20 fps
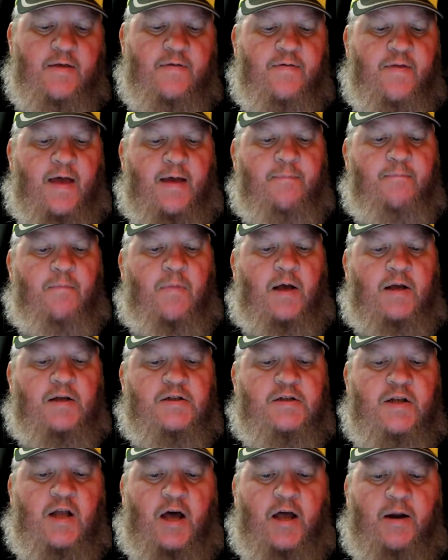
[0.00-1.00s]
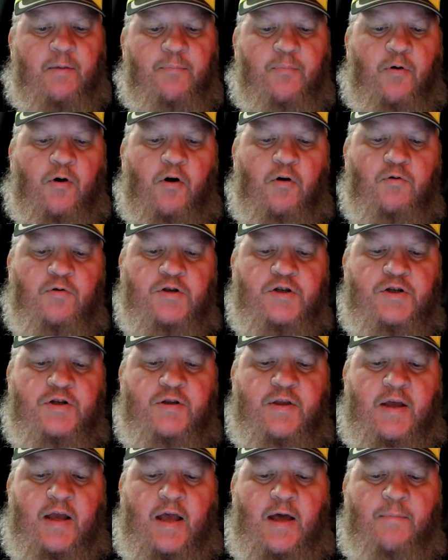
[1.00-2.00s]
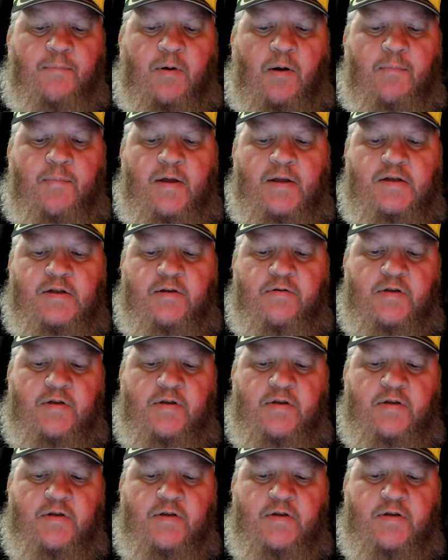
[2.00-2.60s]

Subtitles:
They must not approach the implements